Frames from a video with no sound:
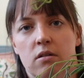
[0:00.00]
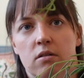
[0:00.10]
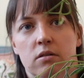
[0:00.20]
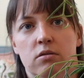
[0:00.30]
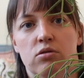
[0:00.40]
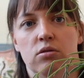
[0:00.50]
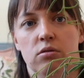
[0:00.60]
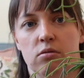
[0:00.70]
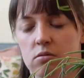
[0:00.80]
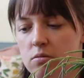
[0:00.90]
There's two.
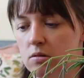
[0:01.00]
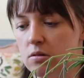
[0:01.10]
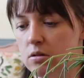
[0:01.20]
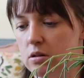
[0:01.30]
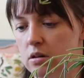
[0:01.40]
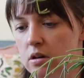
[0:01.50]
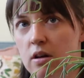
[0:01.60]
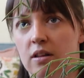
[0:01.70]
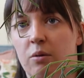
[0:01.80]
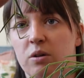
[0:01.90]

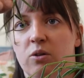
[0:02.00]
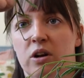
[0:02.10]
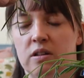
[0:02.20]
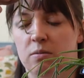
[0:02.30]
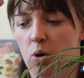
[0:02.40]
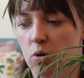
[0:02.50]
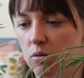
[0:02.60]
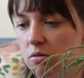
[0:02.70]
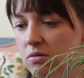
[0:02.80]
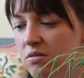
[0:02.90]
That one's quite small.
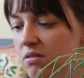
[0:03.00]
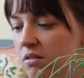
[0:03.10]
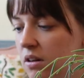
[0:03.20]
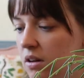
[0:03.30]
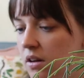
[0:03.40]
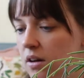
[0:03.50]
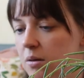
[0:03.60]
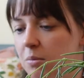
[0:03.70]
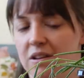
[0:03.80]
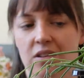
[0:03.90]

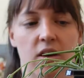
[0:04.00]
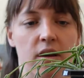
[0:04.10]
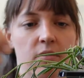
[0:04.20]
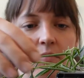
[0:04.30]
That's okay.